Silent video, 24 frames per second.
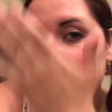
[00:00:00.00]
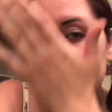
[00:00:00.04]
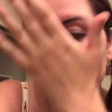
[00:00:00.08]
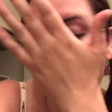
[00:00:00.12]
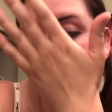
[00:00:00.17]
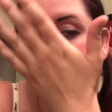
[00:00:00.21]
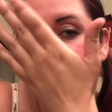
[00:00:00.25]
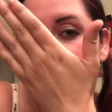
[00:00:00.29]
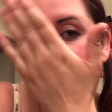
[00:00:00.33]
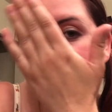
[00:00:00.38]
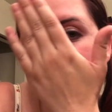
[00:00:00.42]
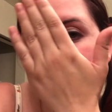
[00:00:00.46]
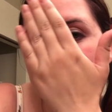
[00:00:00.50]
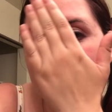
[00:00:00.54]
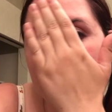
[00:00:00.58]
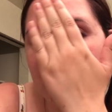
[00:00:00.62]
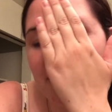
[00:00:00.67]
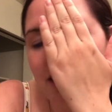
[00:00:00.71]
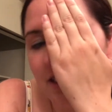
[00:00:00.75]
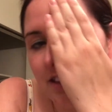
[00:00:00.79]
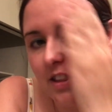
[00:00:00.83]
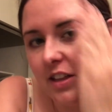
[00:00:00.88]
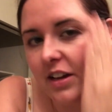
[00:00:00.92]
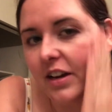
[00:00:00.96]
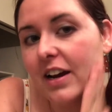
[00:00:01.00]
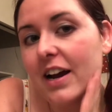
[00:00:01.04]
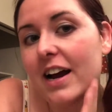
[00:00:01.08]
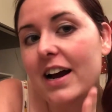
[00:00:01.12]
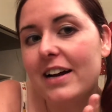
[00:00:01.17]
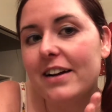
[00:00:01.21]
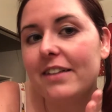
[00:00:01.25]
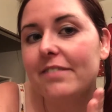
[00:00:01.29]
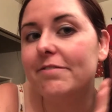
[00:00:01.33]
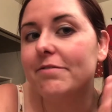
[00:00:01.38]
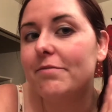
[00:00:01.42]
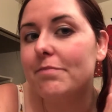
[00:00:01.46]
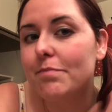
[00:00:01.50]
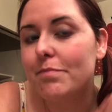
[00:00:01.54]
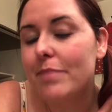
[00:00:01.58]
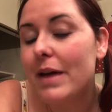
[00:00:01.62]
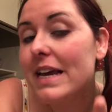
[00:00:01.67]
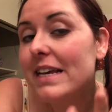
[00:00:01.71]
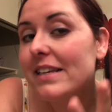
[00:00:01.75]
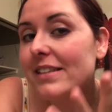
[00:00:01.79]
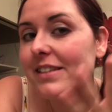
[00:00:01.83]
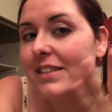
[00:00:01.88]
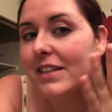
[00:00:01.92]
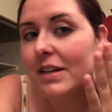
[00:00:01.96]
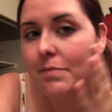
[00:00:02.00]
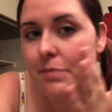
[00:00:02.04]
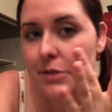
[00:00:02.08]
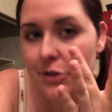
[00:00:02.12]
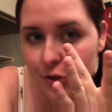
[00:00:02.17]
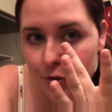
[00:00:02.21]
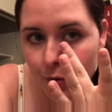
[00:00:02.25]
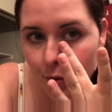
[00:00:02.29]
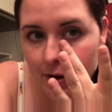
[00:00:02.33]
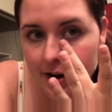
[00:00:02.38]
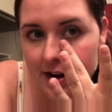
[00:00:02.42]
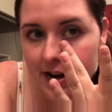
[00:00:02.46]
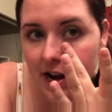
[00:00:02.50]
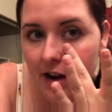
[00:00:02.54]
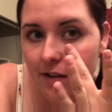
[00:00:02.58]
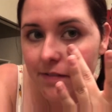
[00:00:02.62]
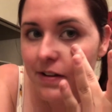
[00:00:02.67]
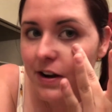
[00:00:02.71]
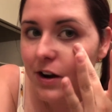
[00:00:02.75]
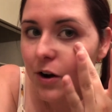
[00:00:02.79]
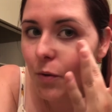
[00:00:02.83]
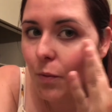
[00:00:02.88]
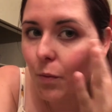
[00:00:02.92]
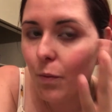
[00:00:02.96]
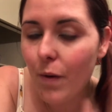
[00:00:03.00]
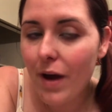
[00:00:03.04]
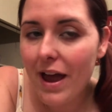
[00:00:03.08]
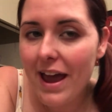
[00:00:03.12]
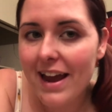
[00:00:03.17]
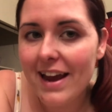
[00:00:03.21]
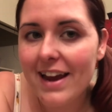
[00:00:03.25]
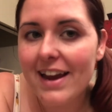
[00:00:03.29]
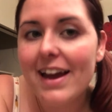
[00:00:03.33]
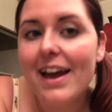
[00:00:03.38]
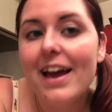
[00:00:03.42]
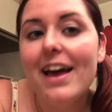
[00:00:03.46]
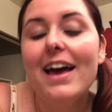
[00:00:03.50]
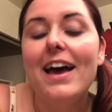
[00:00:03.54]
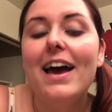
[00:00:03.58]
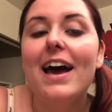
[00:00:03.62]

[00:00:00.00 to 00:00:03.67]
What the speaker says: It just gets the kind of base, a majority of it away,